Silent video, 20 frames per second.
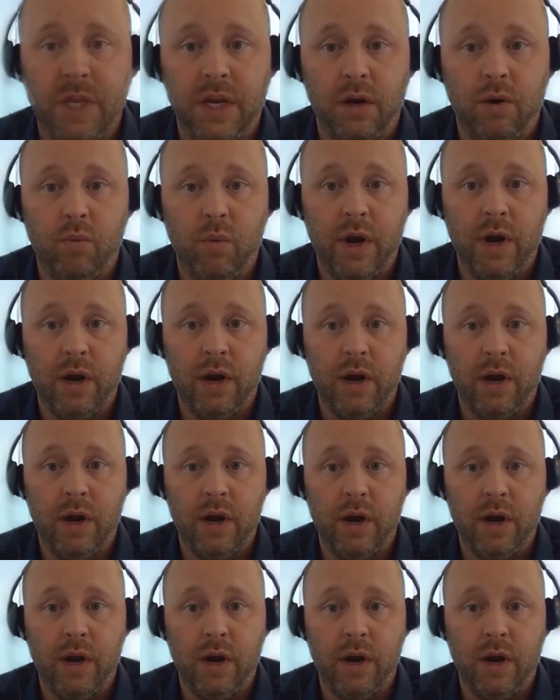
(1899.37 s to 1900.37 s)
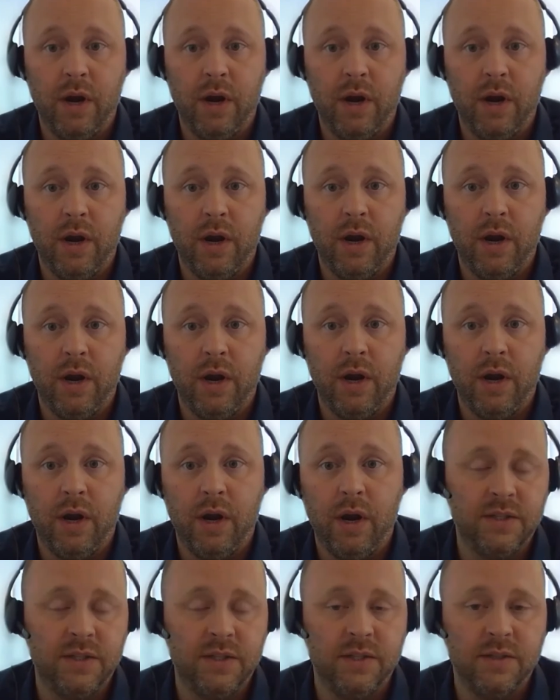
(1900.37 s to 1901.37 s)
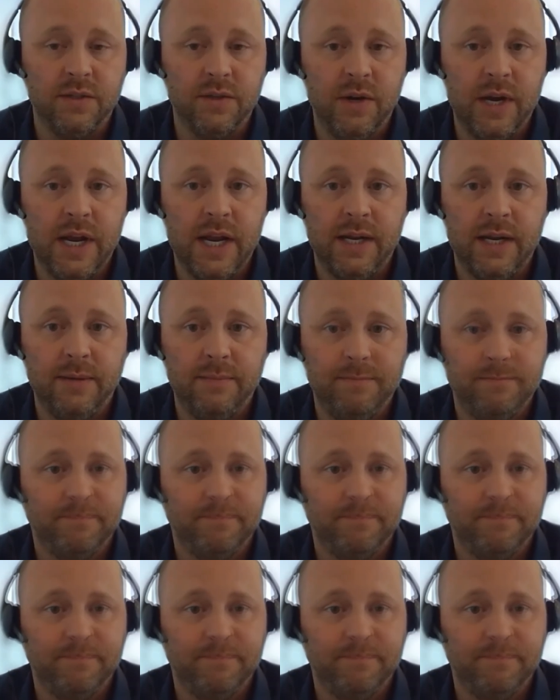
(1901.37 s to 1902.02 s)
you know where some of these insuretech valuations are headed.